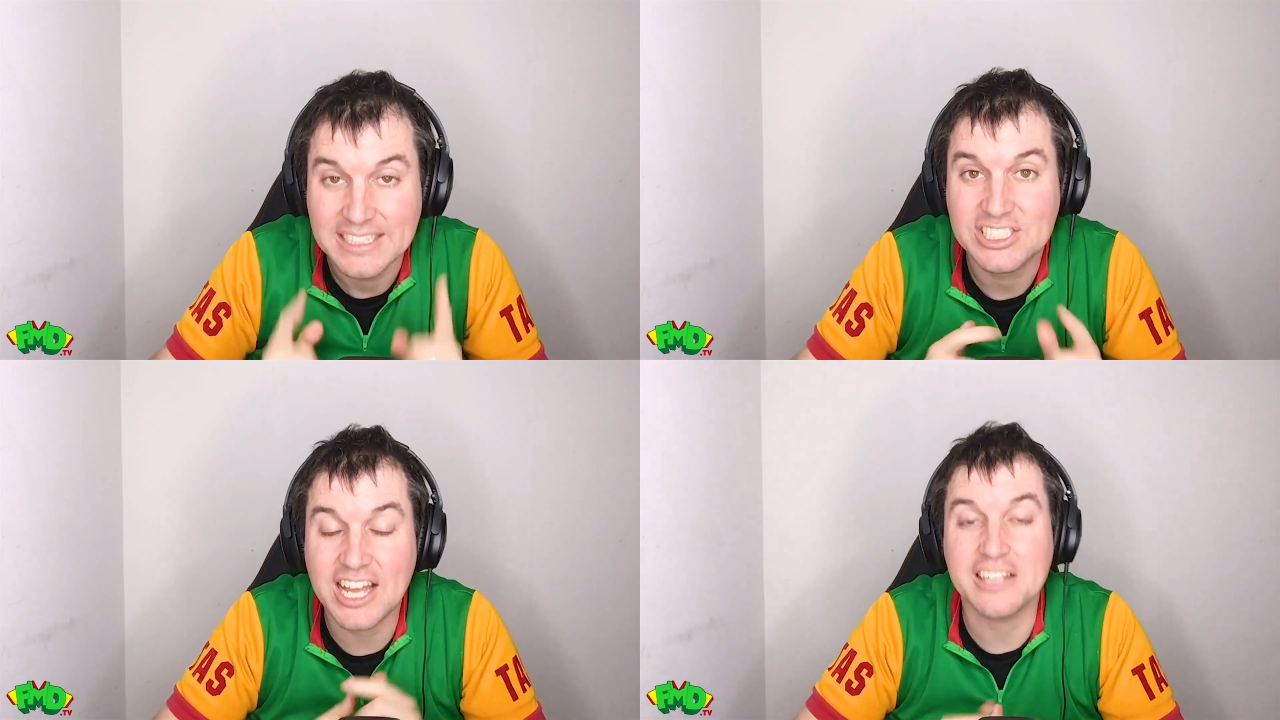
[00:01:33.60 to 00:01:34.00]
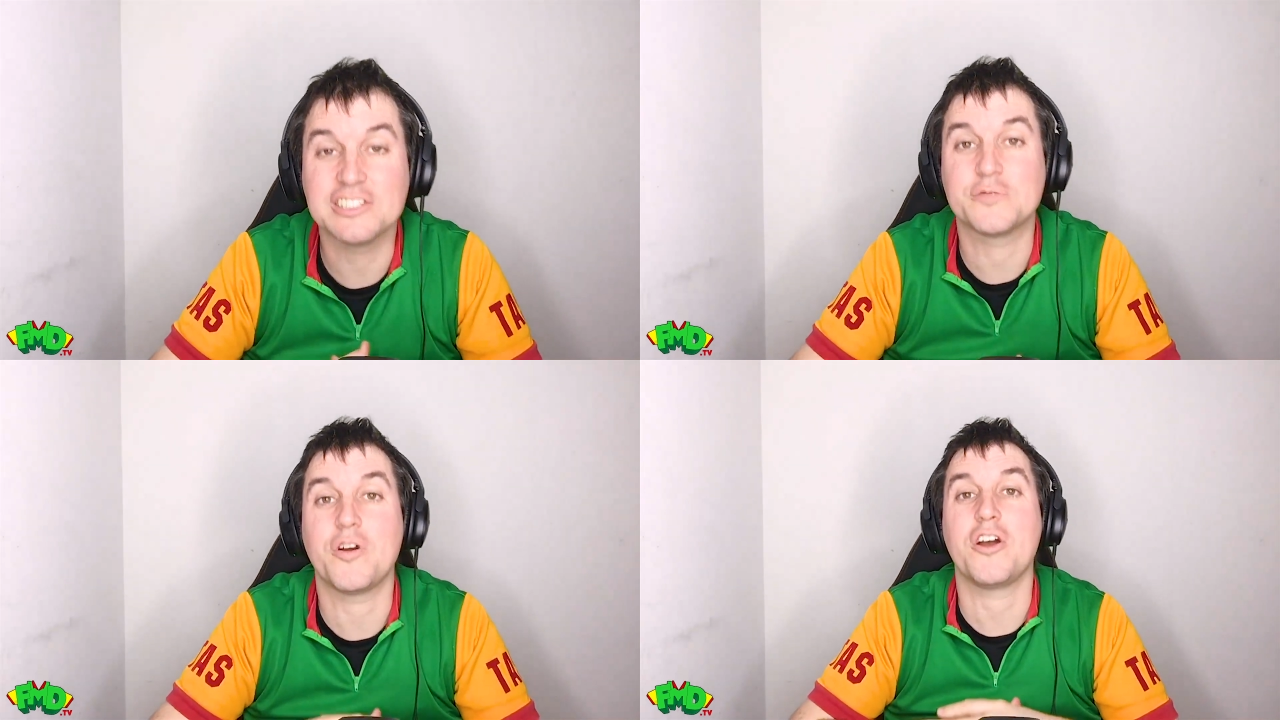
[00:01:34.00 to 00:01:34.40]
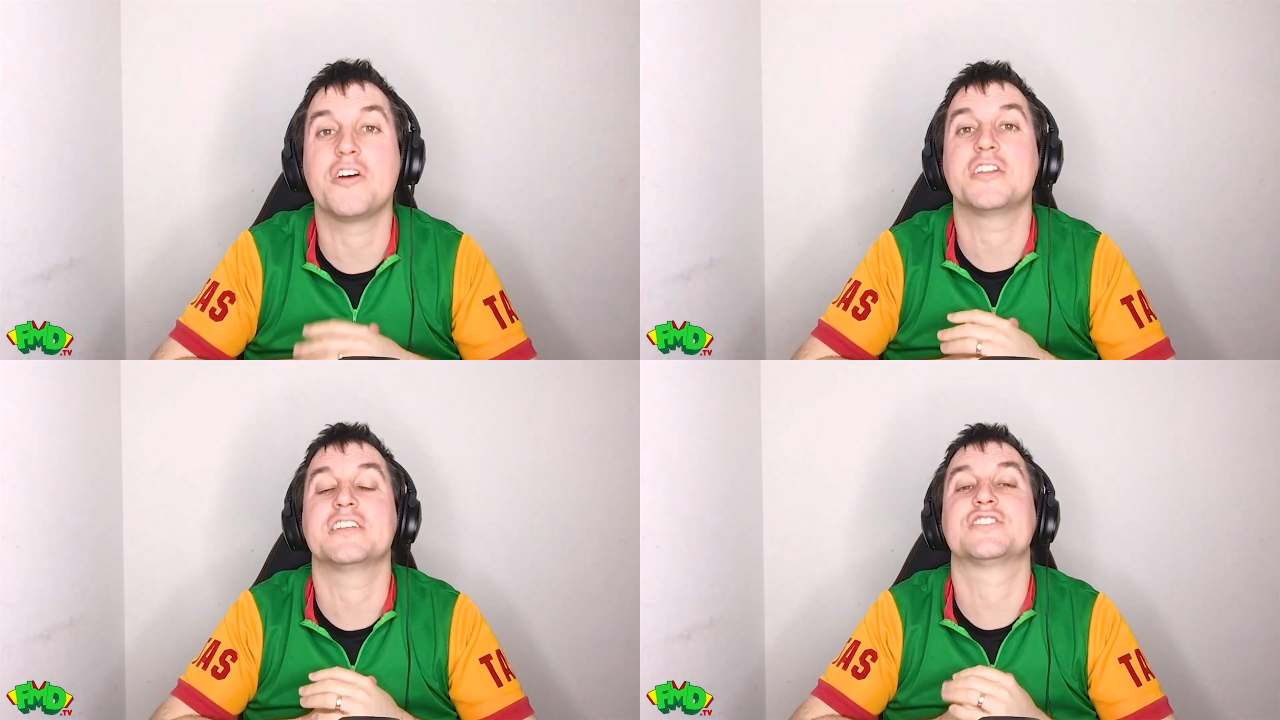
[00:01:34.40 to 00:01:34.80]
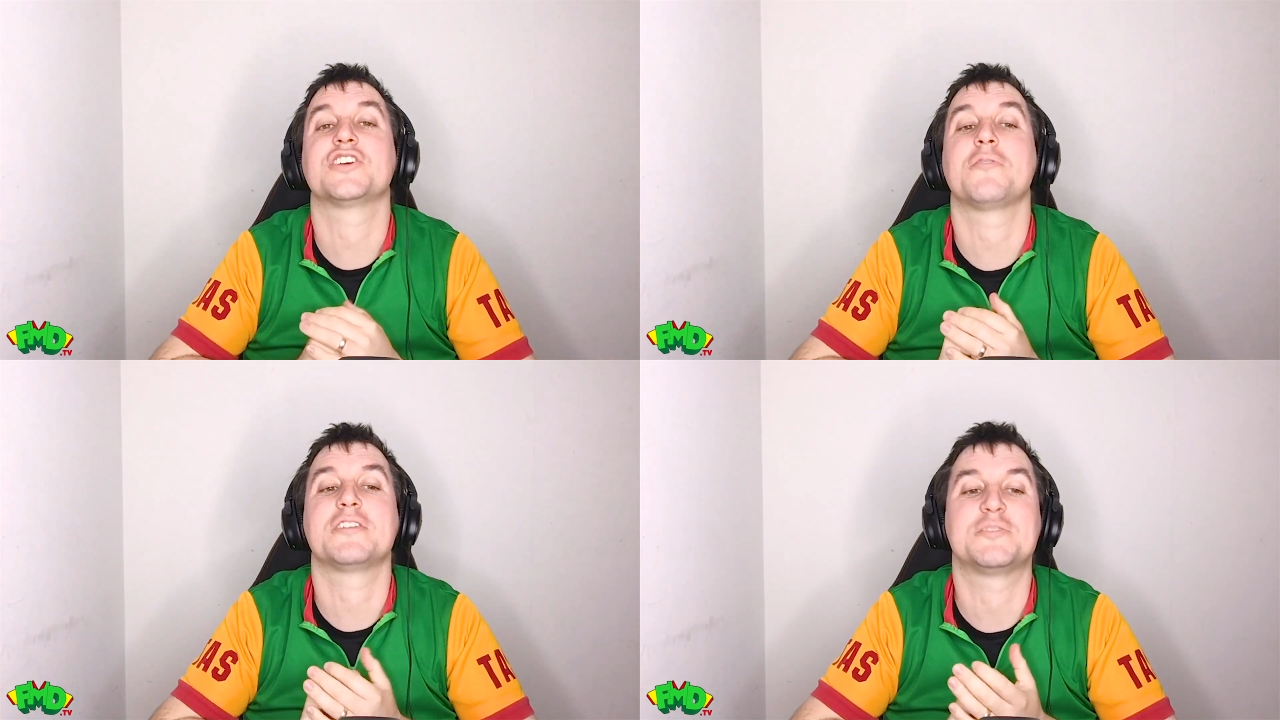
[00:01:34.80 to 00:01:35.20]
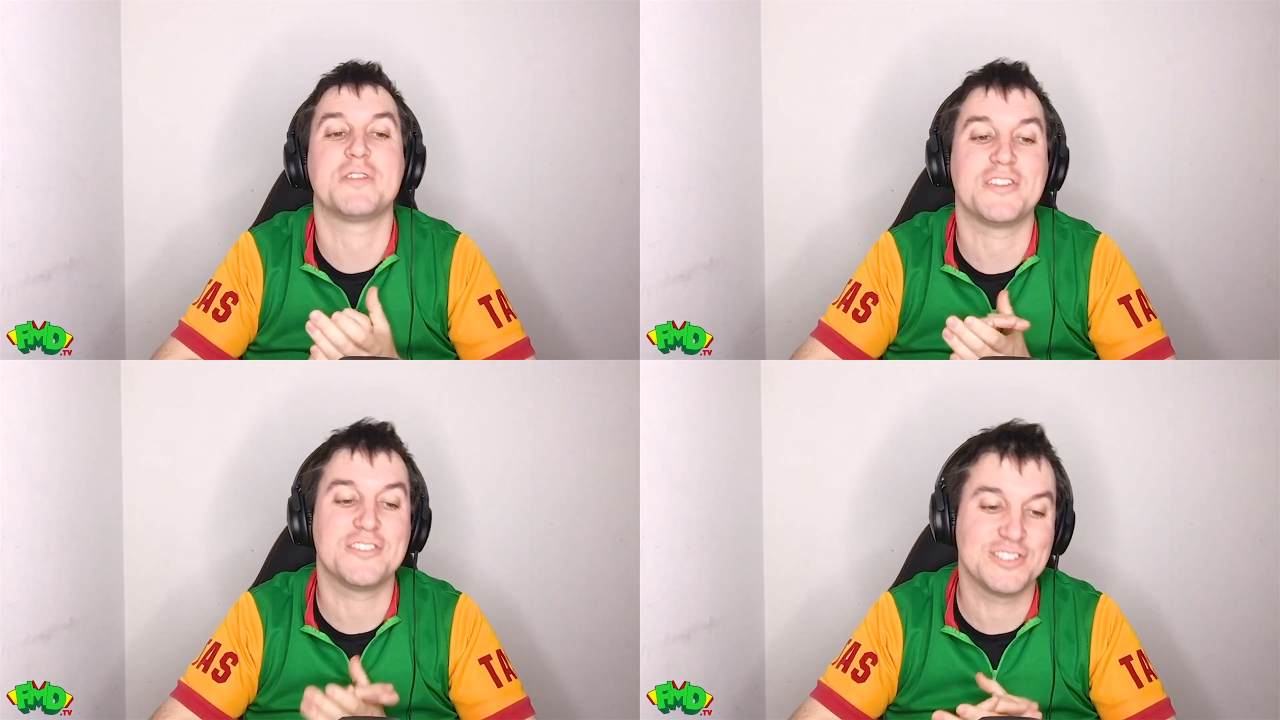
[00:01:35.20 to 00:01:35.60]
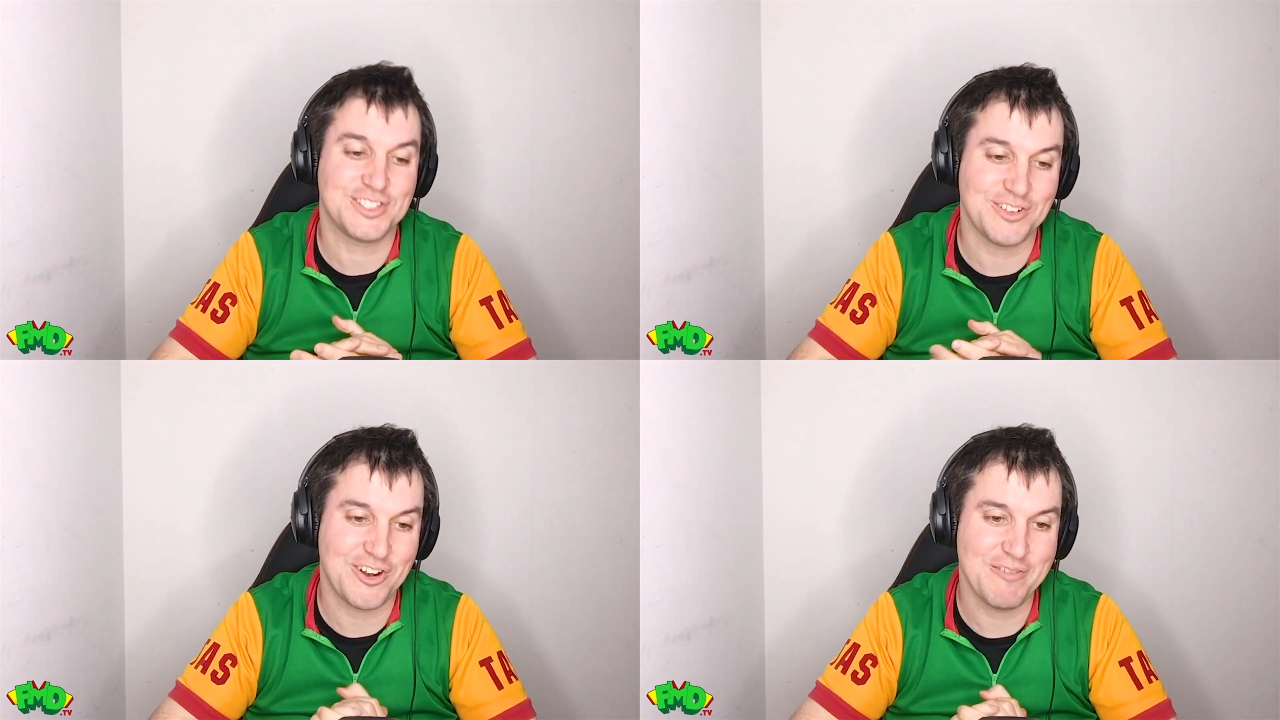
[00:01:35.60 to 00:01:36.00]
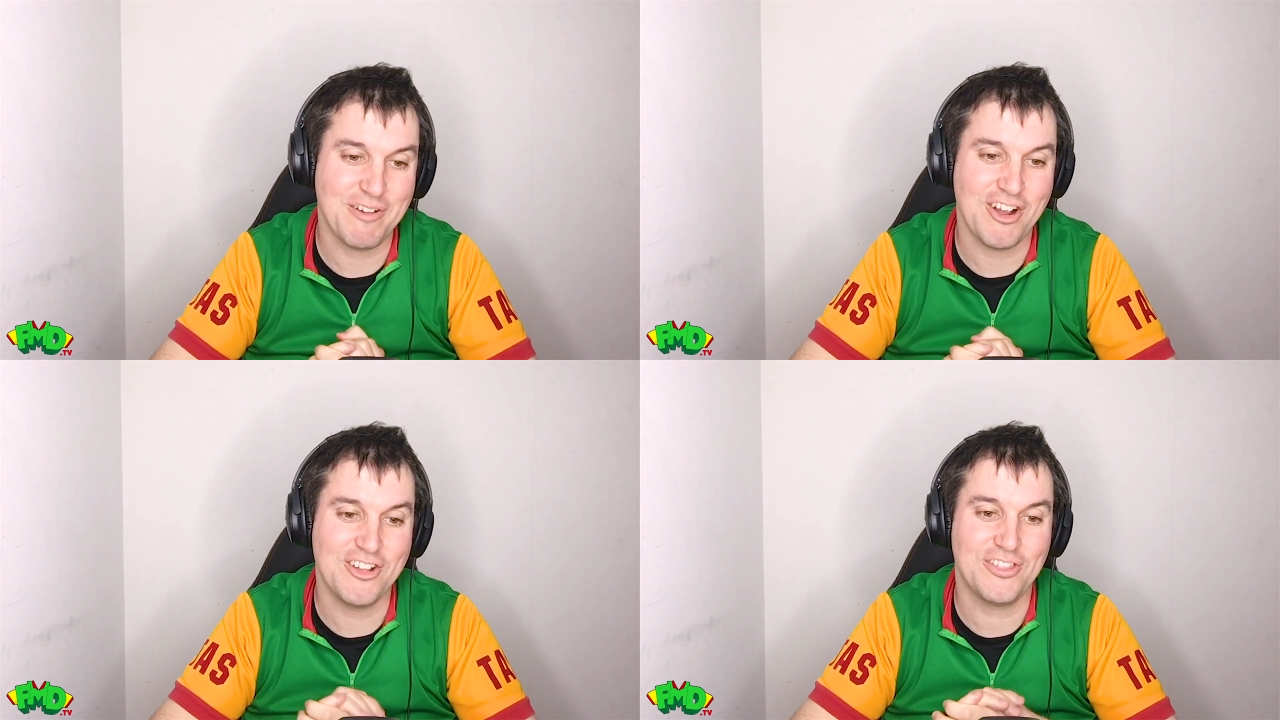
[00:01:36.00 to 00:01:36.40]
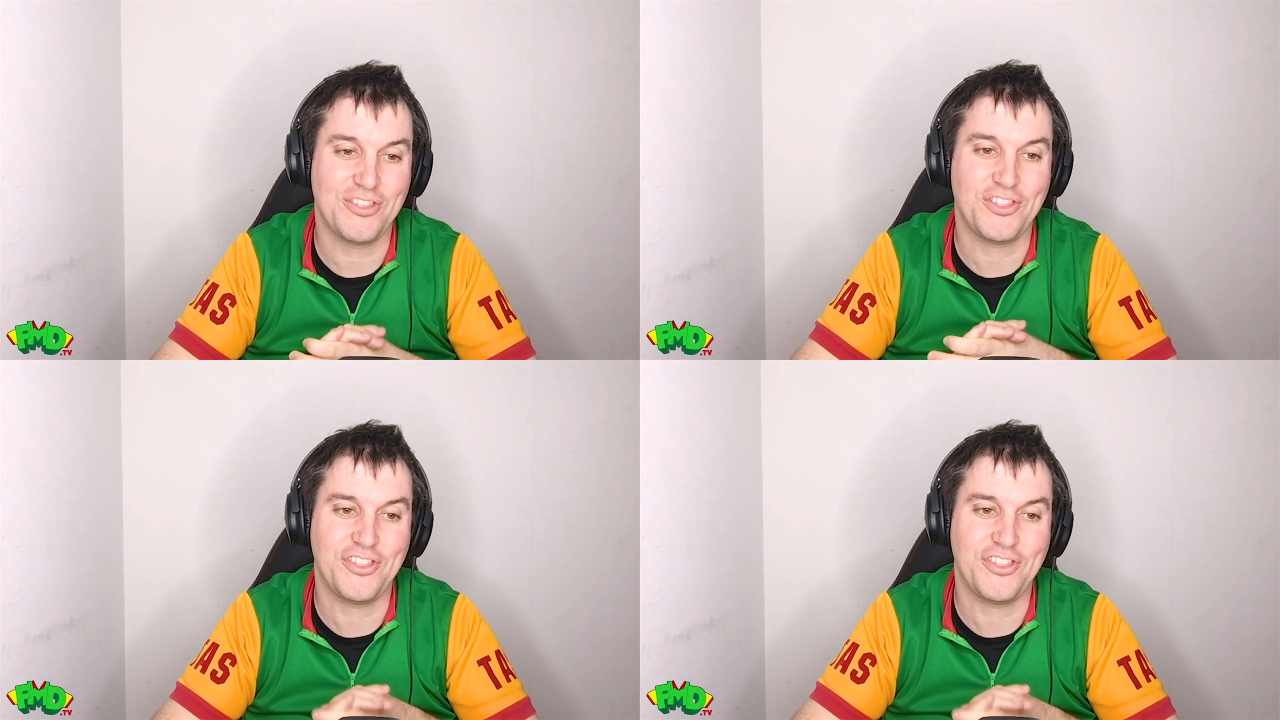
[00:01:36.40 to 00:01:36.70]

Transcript: Challenge mode is so much better than story mode.